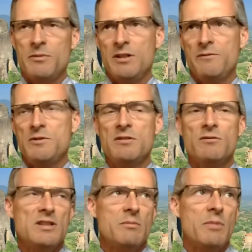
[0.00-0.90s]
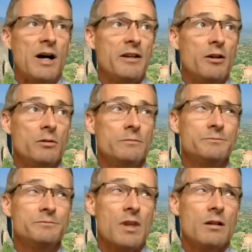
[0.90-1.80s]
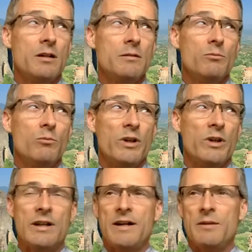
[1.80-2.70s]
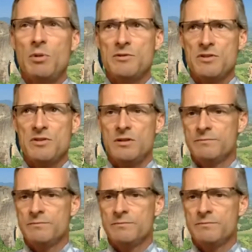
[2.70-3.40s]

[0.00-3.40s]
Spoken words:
And if you didn't read the bio, when I posted